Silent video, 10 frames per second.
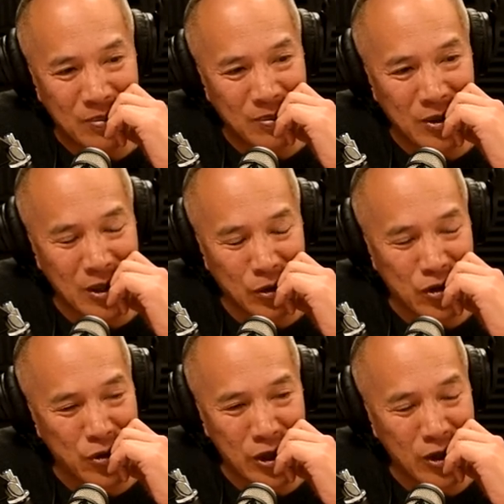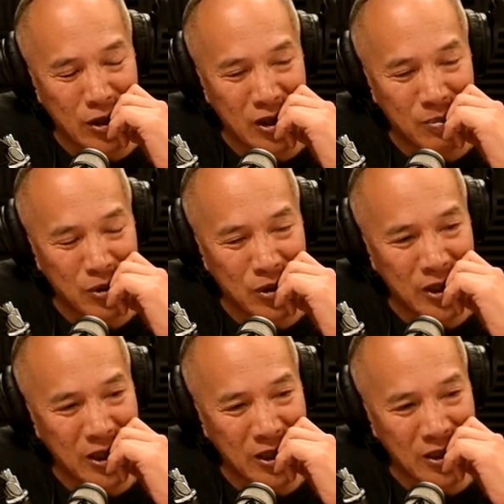Not, it was three o'clock in the
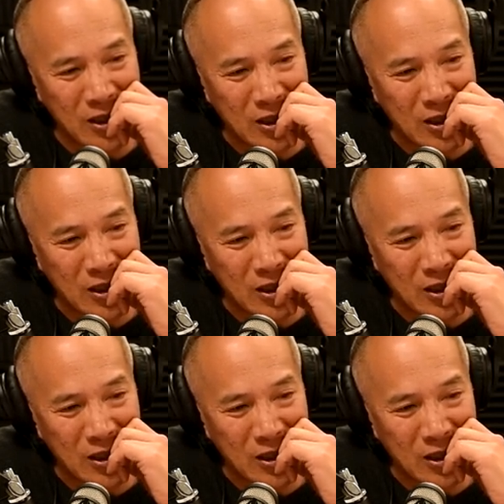morning.